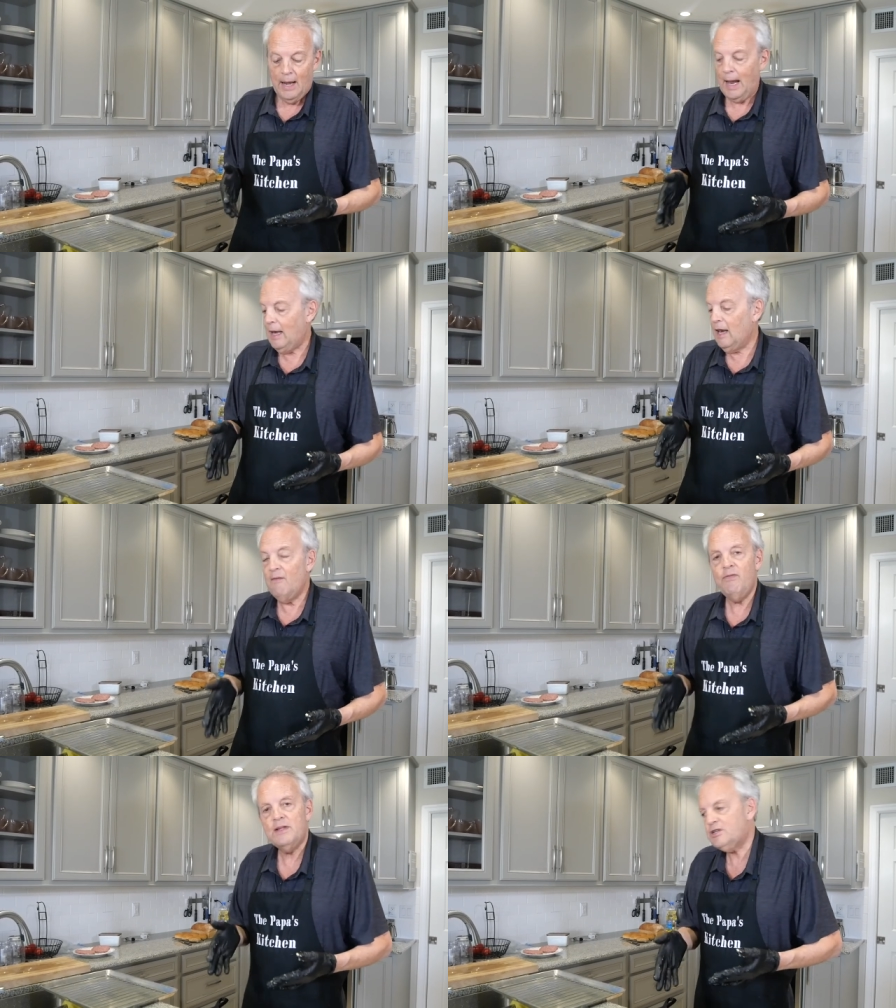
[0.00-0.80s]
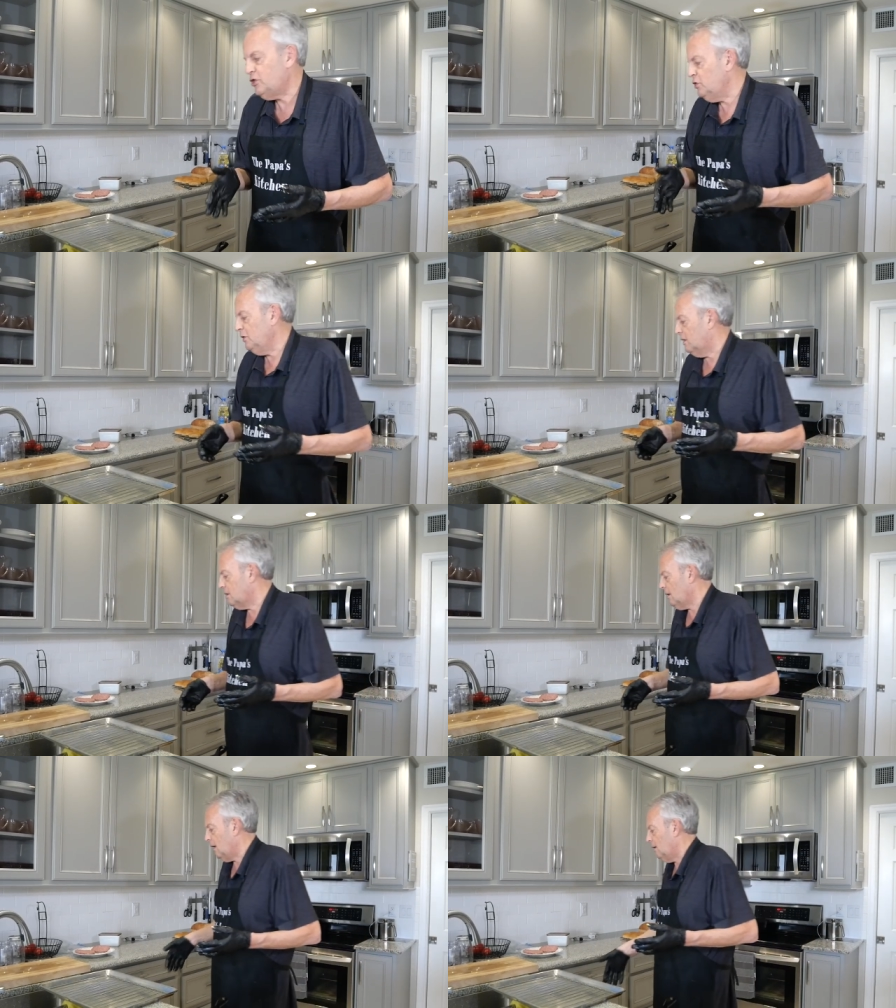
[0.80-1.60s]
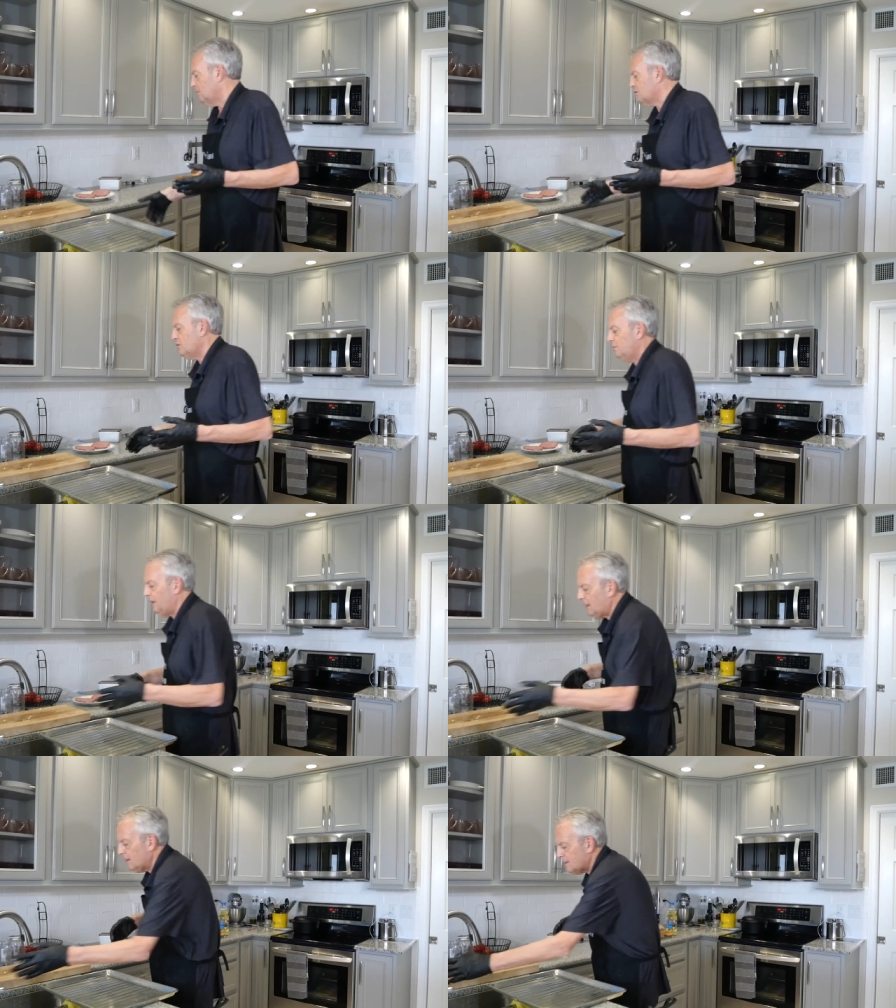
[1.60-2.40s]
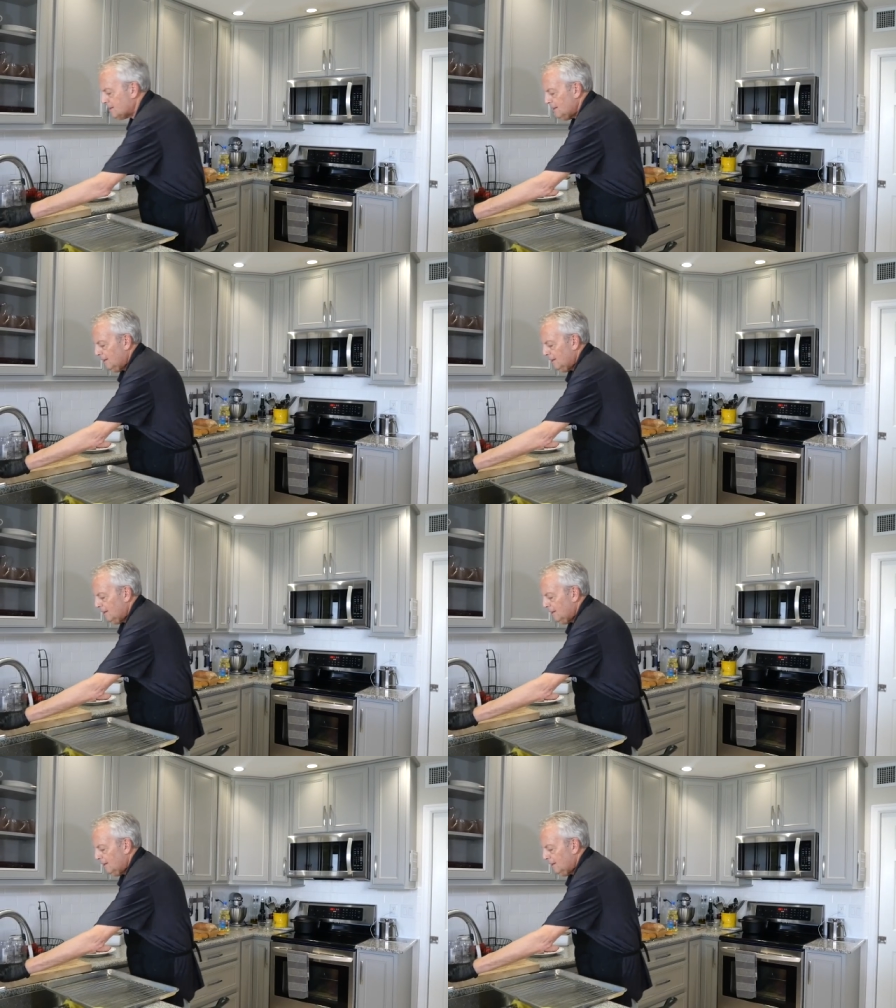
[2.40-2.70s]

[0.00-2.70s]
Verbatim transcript: I love this unit, um, Sue, because